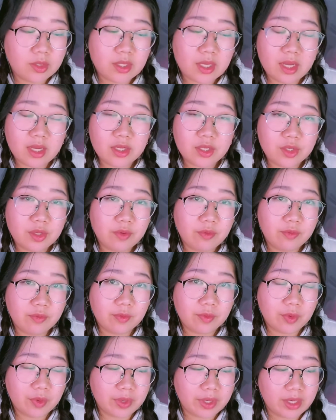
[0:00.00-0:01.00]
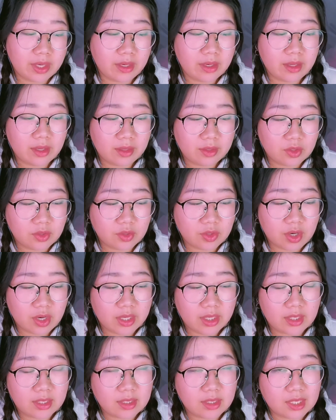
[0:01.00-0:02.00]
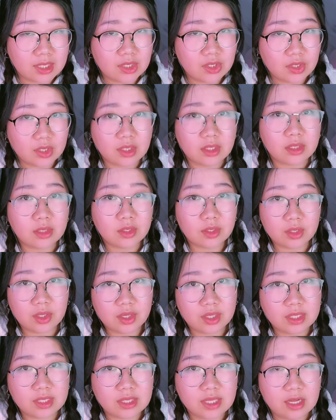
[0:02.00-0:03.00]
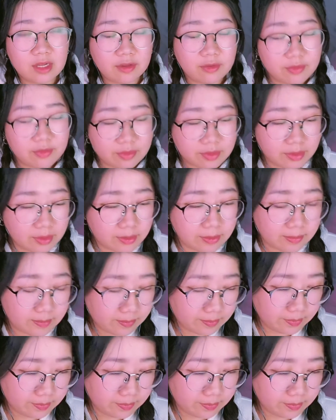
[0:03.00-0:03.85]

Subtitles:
You tend to avoid drawing attention to yourself.